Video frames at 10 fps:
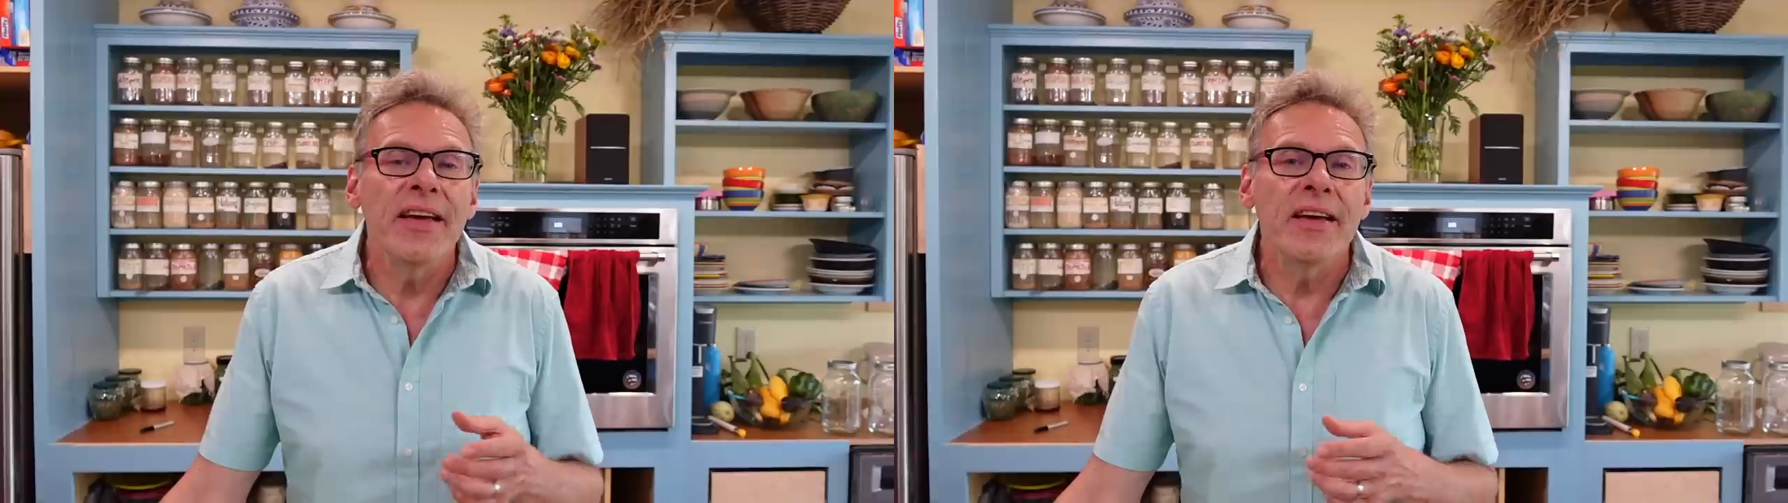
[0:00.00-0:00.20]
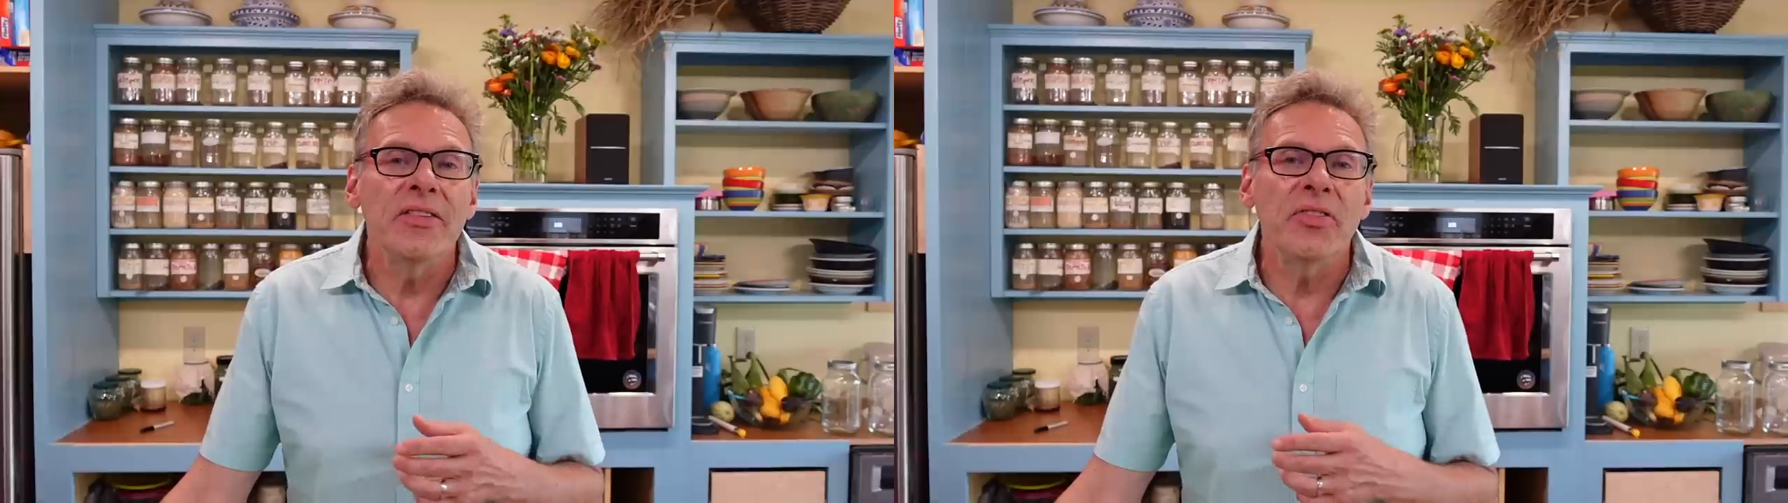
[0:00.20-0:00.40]

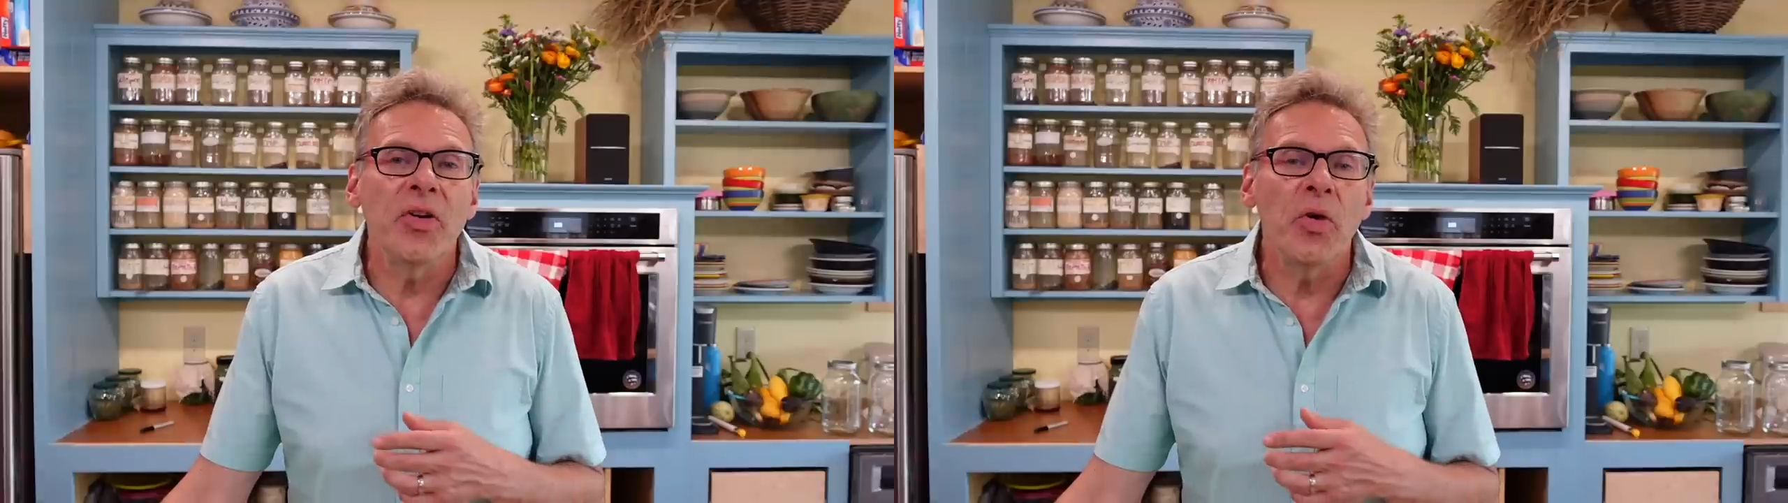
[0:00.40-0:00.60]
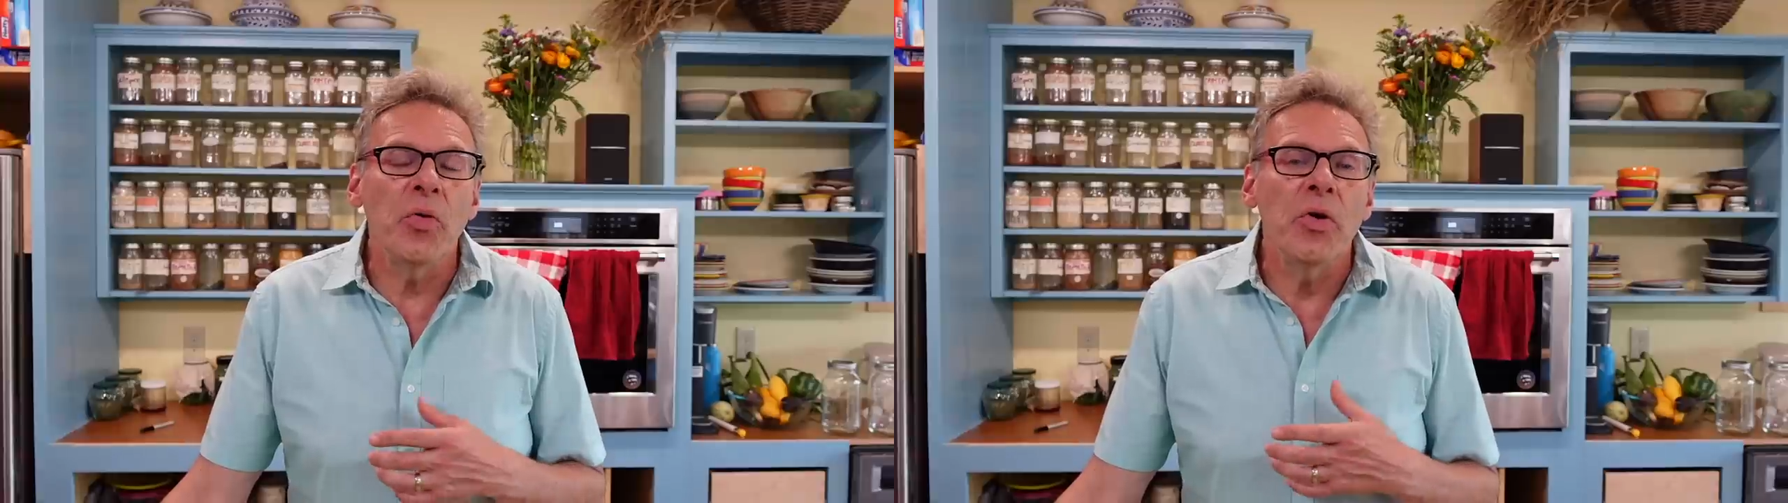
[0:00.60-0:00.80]
And
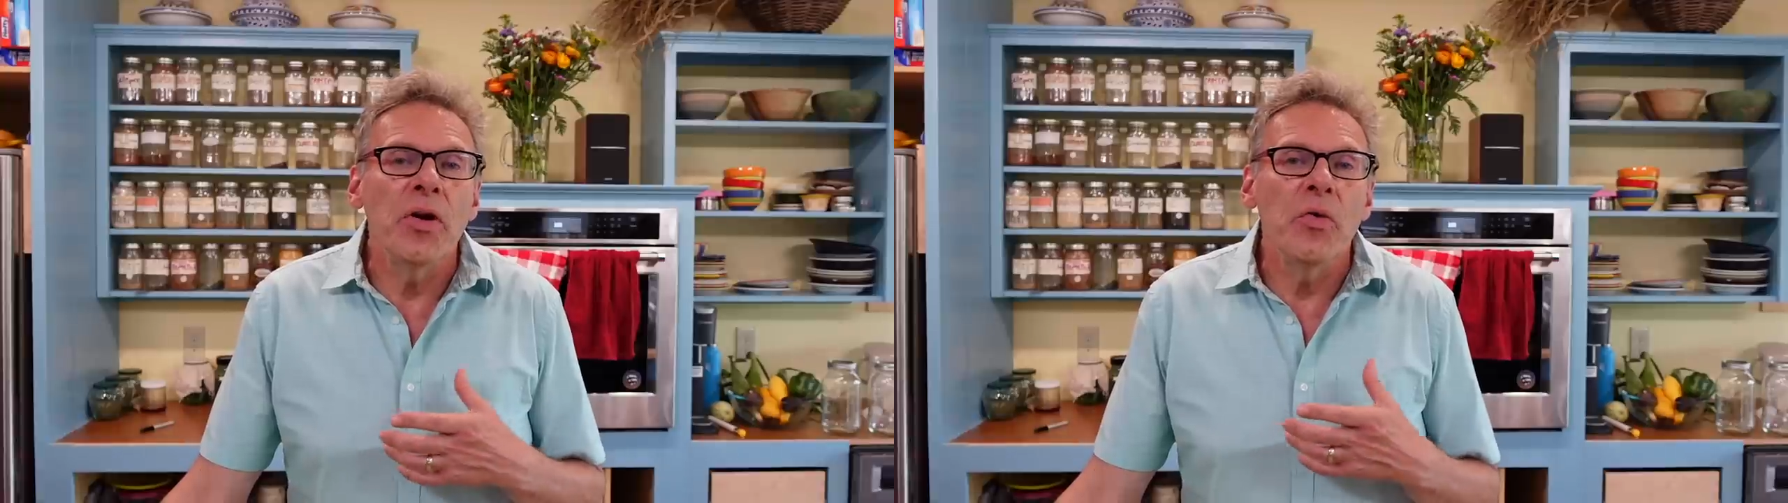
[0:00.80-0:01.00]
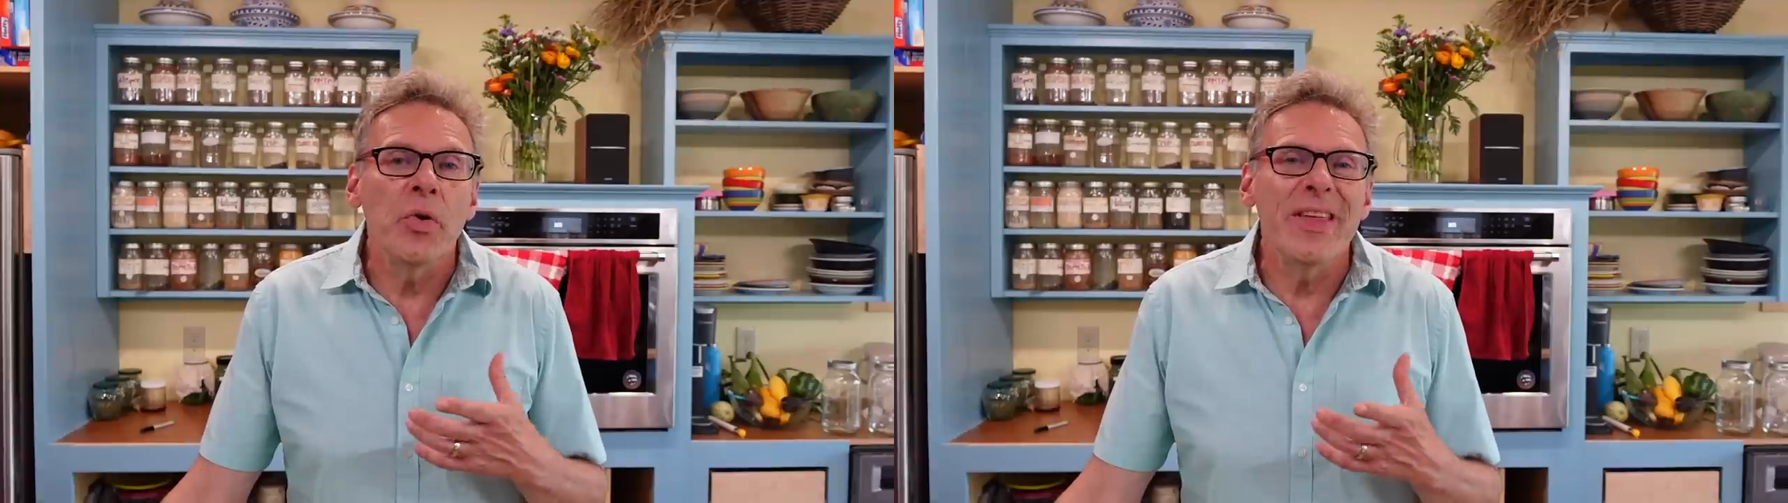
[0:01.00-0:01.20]
so
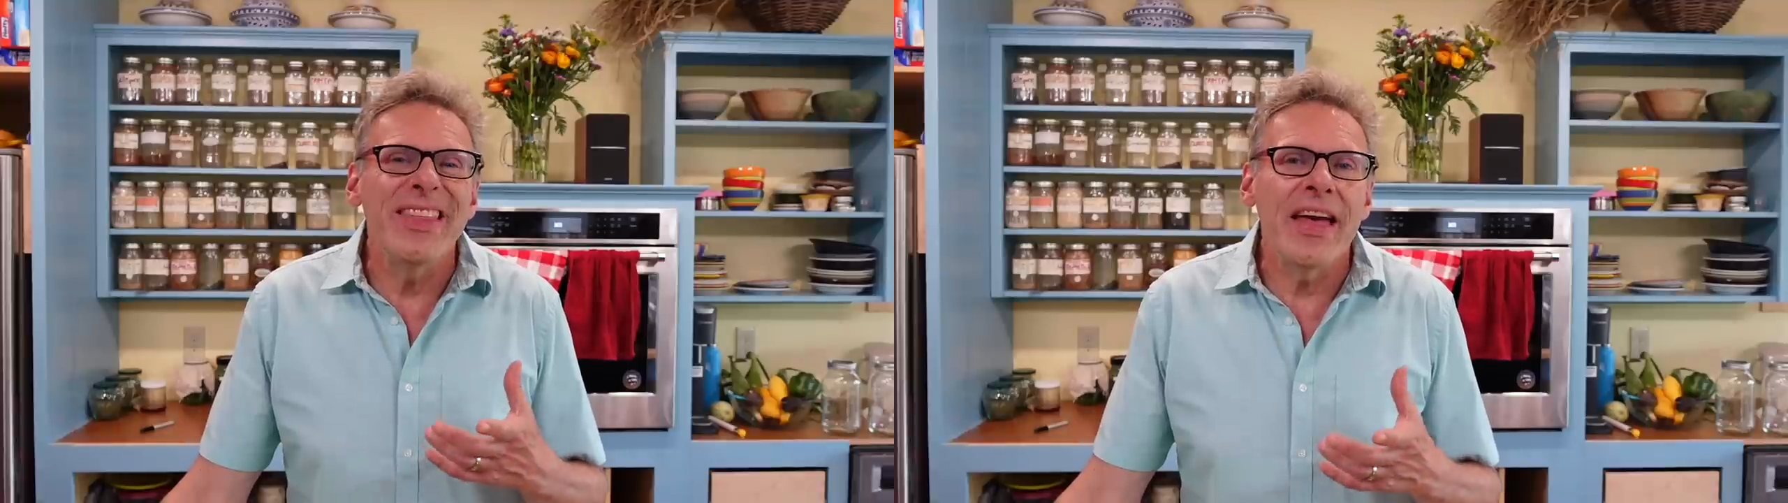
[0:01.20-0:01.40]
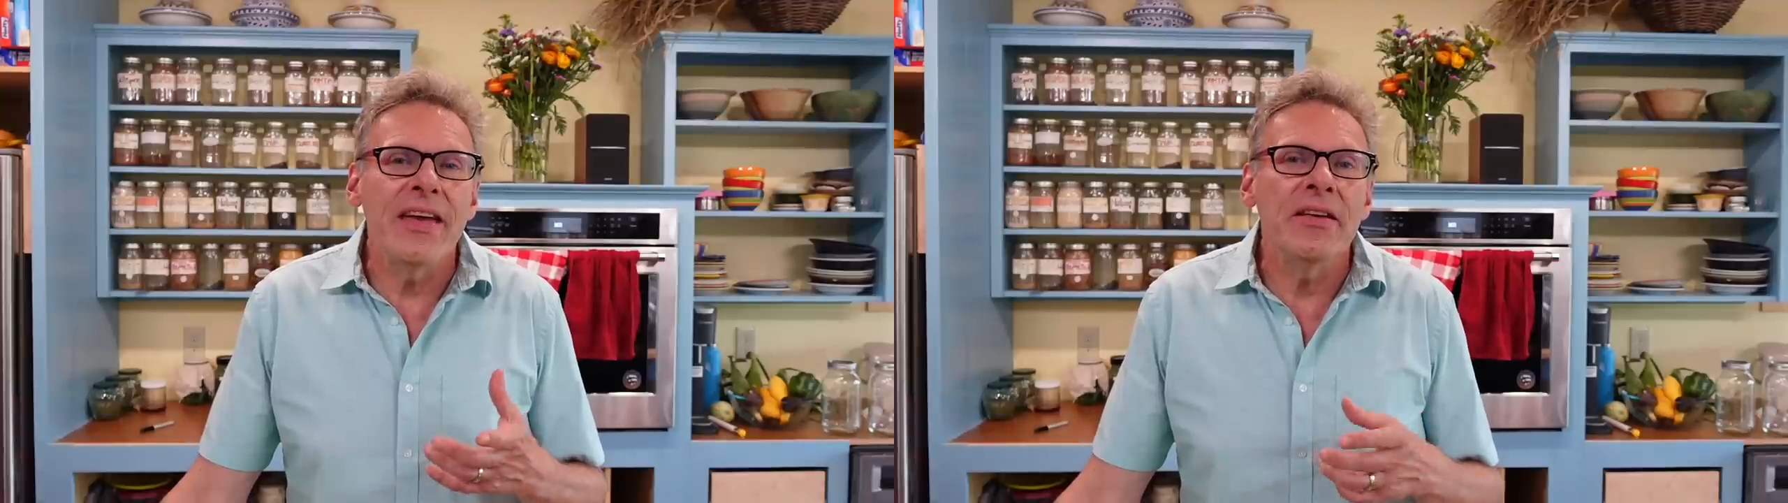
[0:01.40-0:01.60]
we
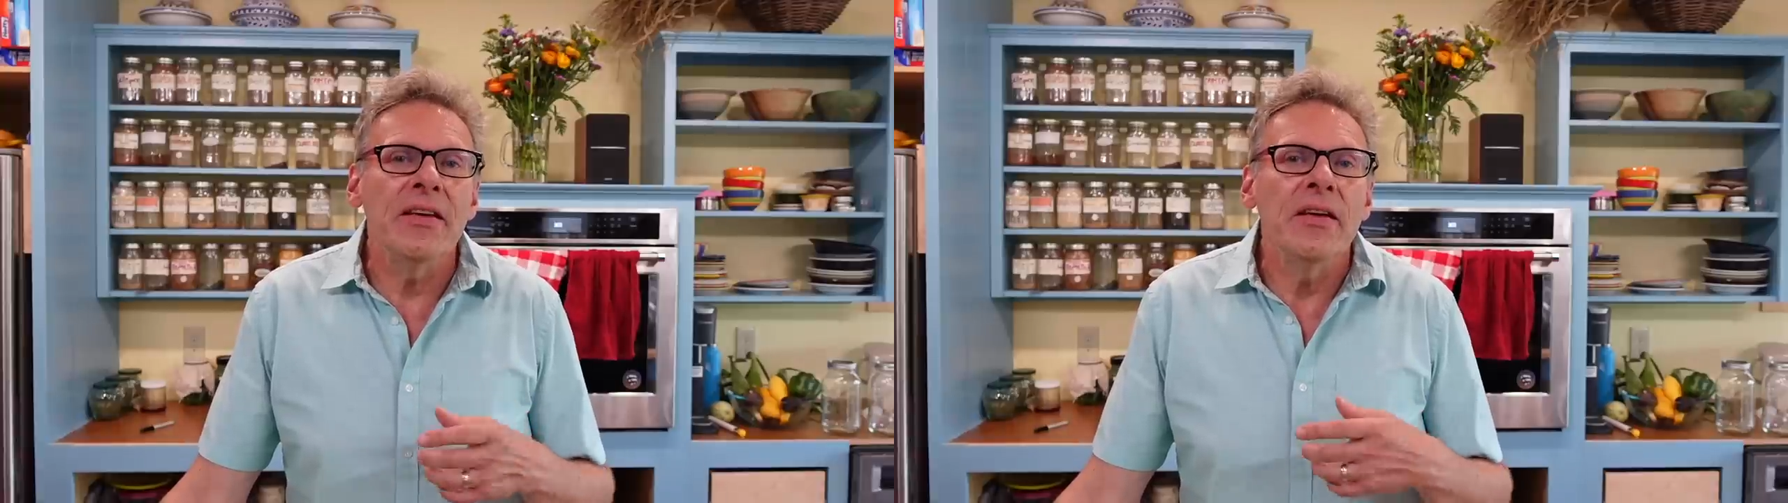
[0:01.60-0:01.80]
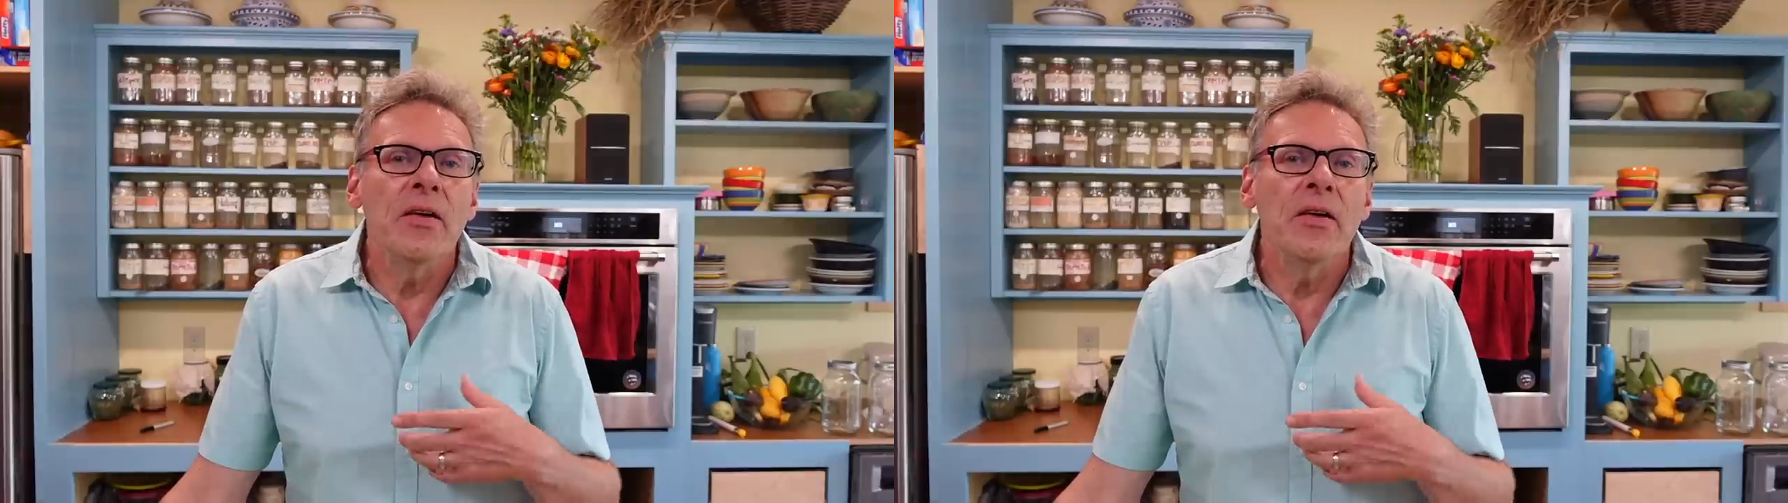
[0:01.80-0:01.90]
then